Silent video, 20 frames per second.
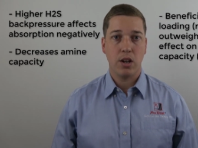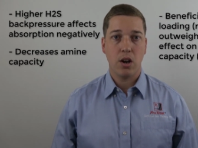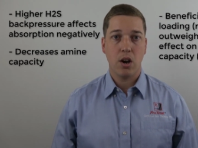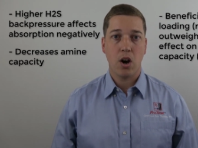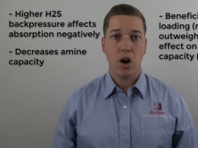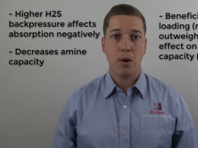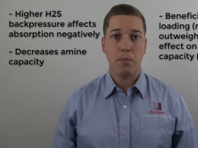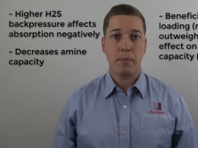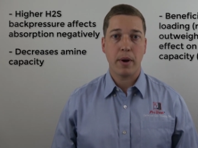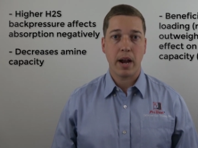
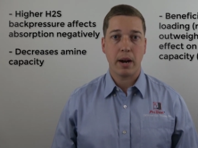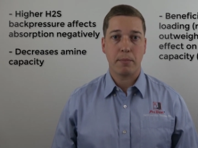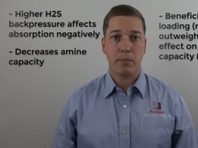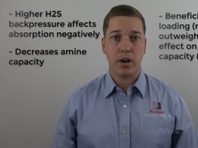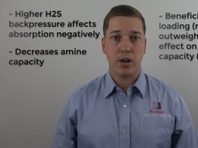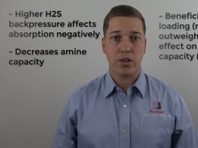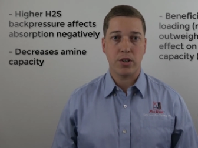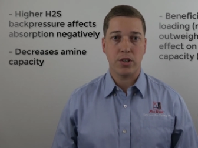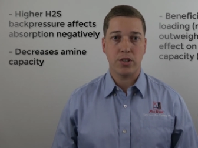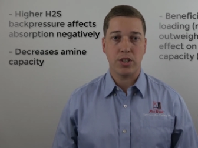on back
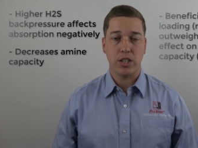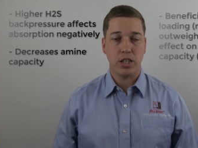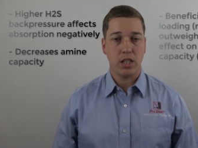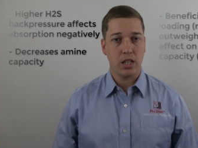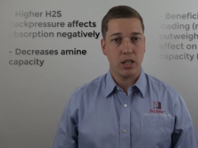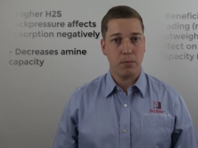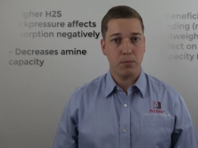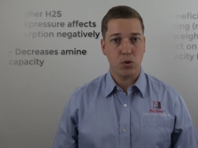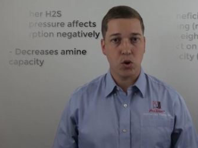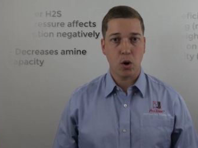pressures in
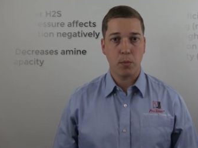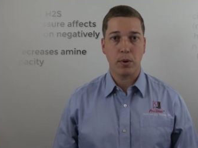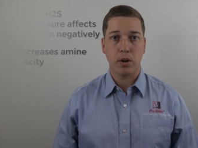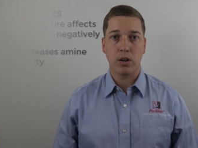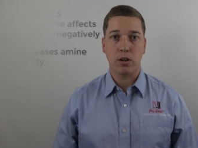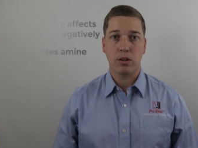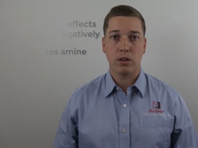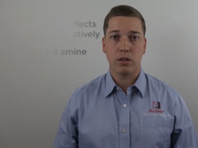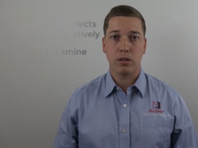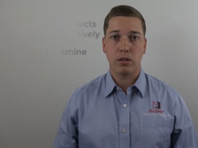the absorber.